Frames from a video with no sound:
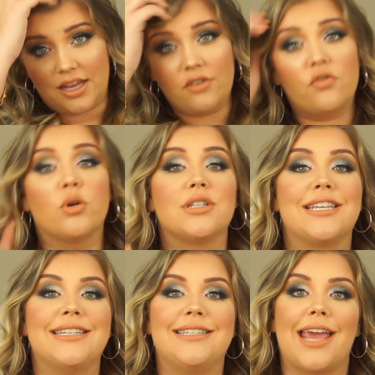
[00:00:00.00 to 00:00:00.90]
it for
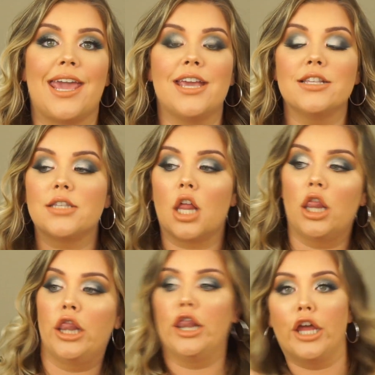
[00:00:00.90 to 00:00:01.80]
today's
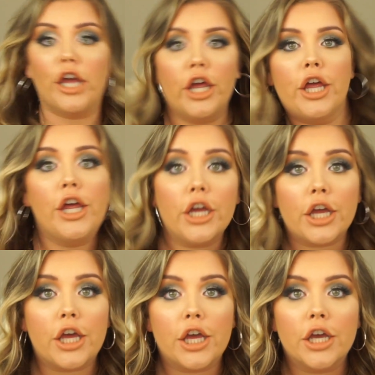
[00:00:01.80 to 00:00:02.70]
look.